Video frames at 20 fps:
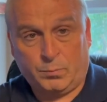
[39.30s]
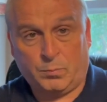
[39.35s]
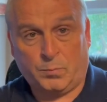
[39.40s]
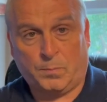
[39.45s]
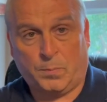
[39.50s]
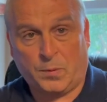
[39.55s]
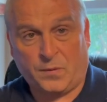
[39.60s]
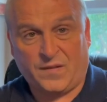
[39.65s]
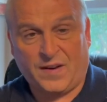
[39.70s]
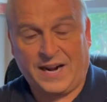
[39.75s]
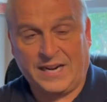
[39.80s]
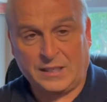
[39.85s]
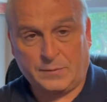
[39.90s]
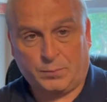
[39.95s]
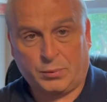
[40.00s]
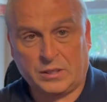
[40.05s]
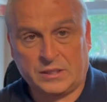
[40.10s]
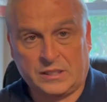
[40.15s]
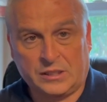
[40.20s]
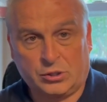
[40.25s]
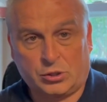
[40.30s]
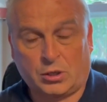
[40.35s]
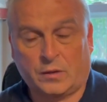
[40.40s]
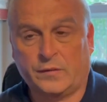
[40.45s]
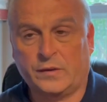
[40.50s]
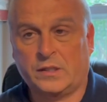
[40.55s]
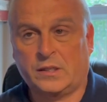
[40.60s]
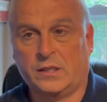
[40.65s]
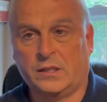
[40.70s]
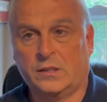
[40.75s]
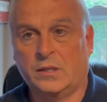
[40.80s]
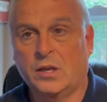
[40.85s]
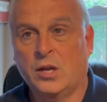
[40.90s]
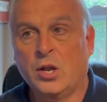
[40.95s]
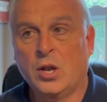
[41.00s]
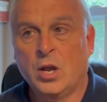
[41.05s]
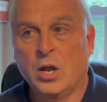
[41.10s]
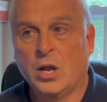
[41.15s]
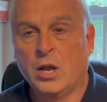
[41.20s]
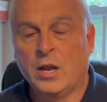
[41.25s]
provides prison services,
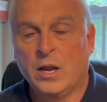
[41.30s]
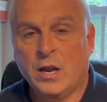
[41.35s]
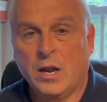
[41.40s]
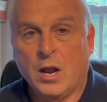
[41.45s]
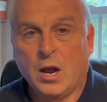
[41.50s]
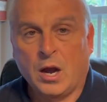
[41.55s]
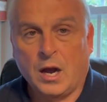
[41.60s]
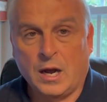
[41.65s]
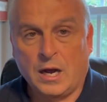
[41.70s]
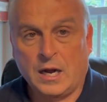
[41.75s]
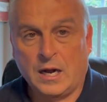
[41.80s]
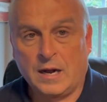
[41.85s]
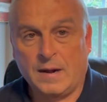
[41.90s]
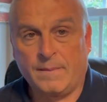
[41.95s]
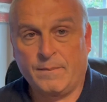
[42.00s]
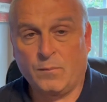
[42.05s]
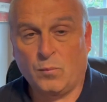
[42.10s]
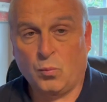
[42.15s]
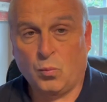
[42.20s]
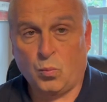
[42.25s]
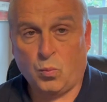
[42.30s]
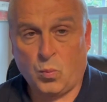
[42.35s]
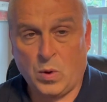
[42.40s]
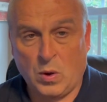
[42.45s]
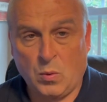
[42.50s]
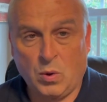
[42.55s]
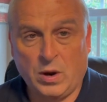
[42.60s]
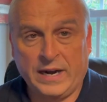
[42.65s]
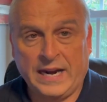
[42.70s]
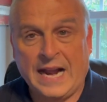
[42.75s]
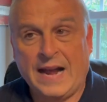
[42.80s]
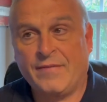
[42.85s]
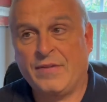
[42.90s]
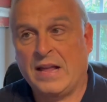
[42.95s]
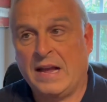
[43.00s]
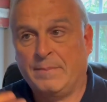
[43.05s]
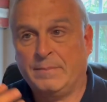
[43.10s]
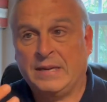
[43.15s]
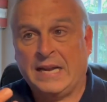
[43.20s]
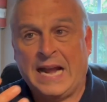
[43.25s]
we want to have
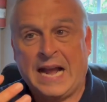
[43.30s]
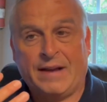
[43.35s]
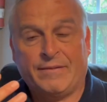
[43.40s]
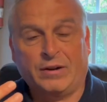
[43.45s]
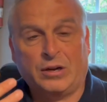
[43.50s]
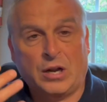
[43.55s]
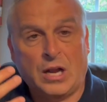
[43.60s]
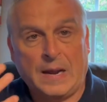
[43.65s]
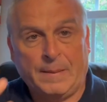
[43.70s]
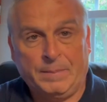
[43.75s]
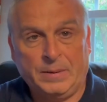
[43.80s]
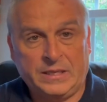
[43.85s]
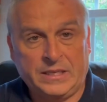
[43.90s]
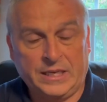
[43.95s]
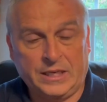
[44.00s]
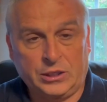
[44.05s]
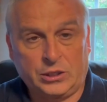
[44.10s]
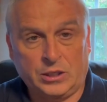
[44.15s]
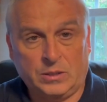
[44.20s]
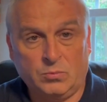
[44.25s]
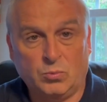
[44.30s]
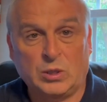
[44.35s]
them to have a competition,